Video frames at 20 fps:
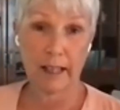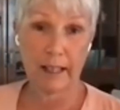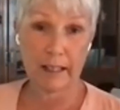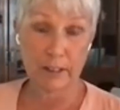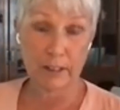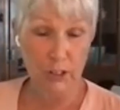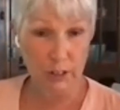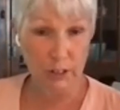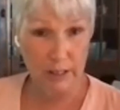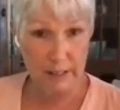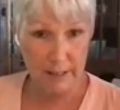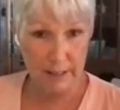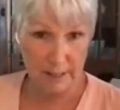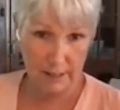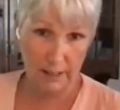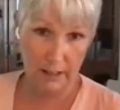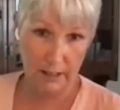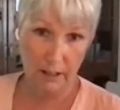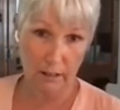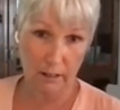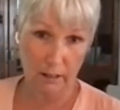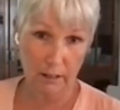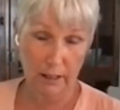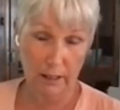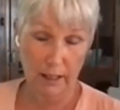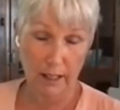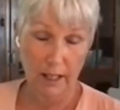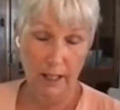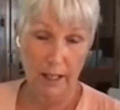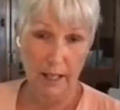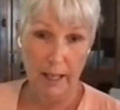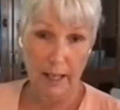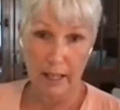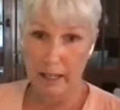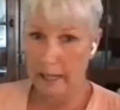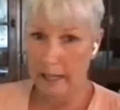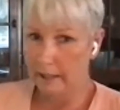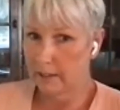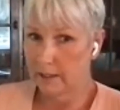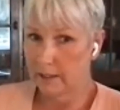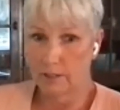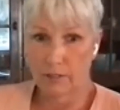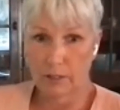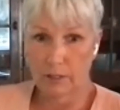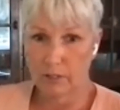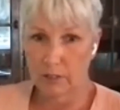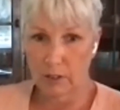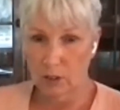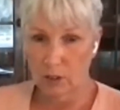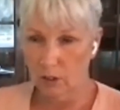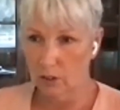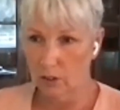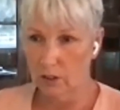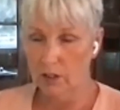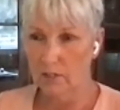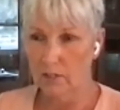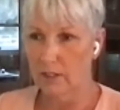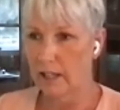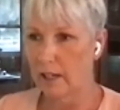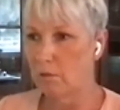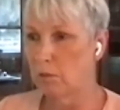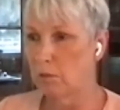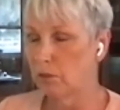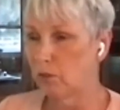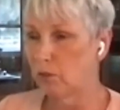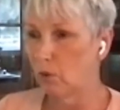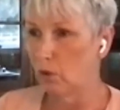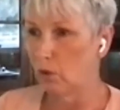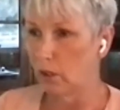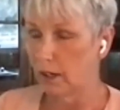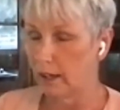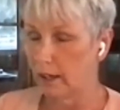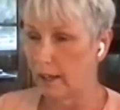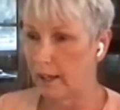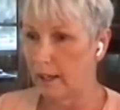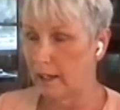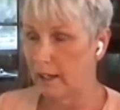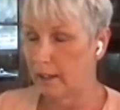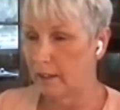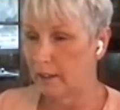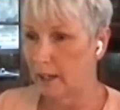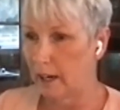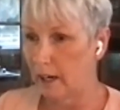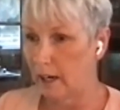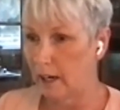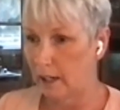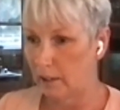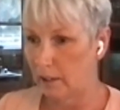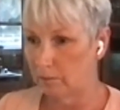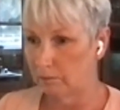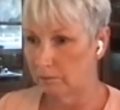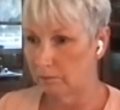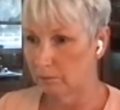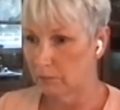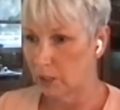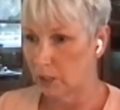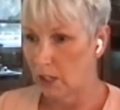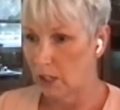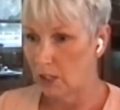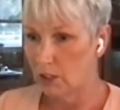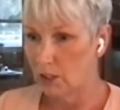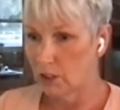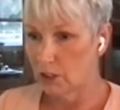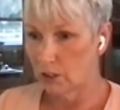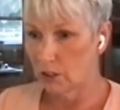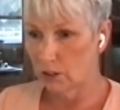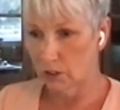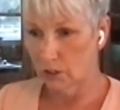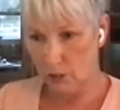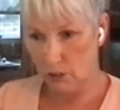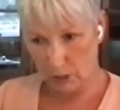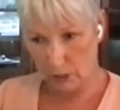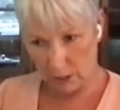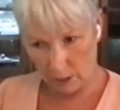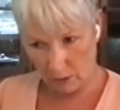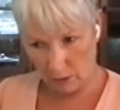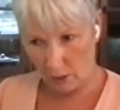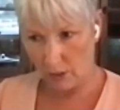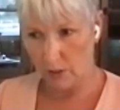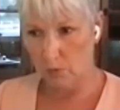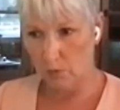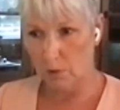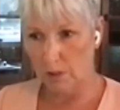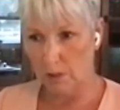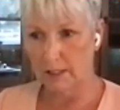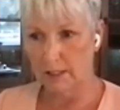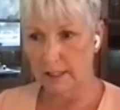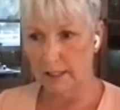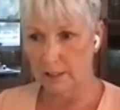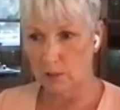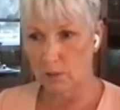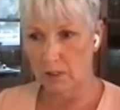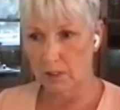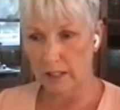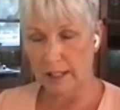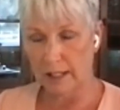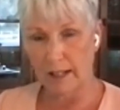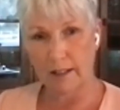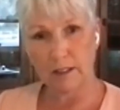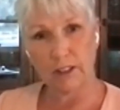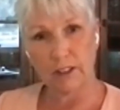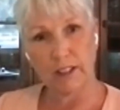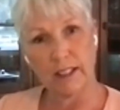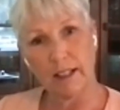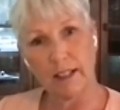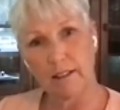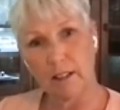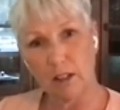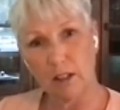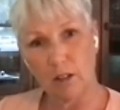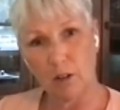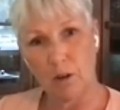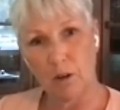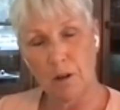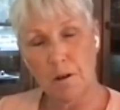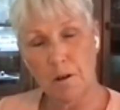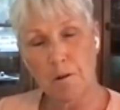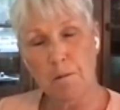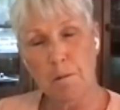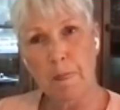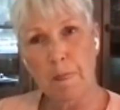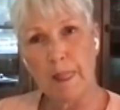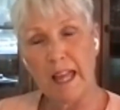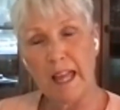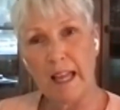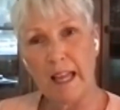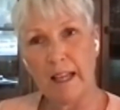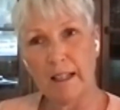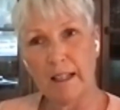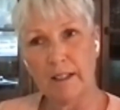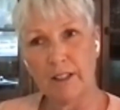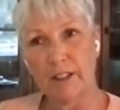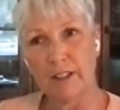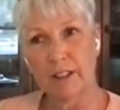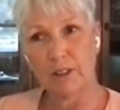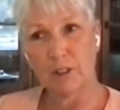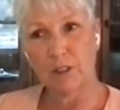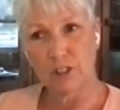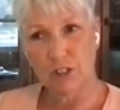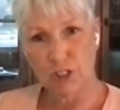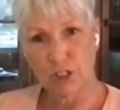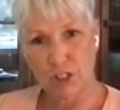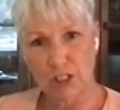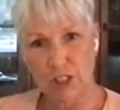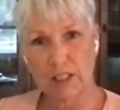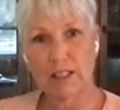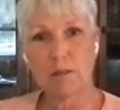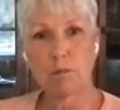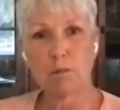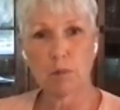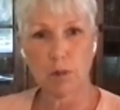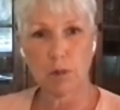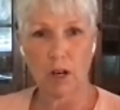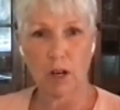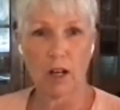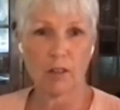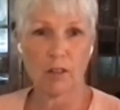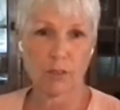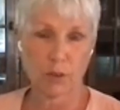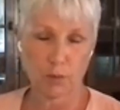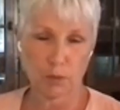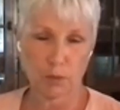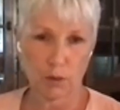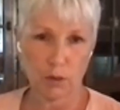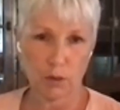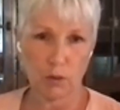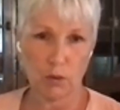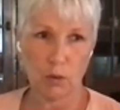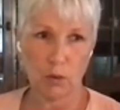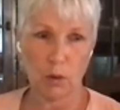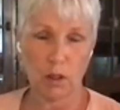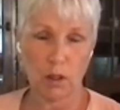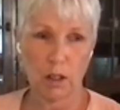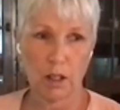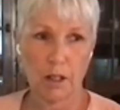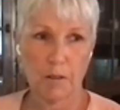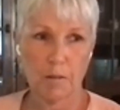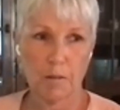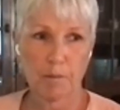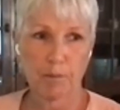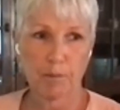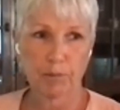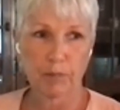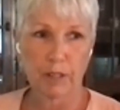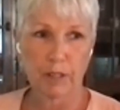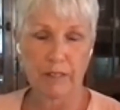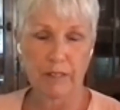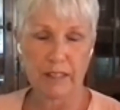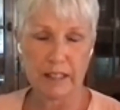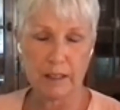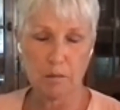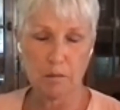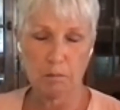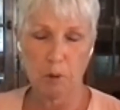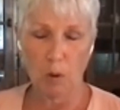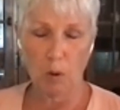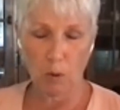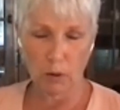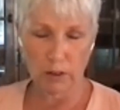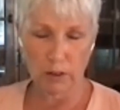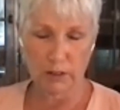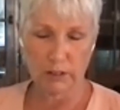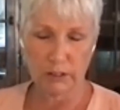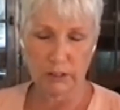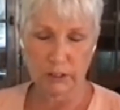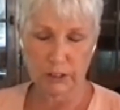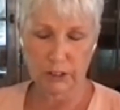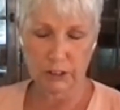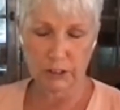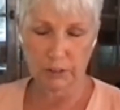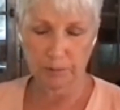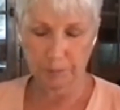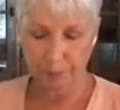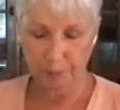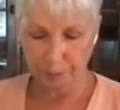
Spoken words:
Angel Casil, and I'd never even heard of that before. And she, of course, resonates with the color yellow, and she brought through the importance.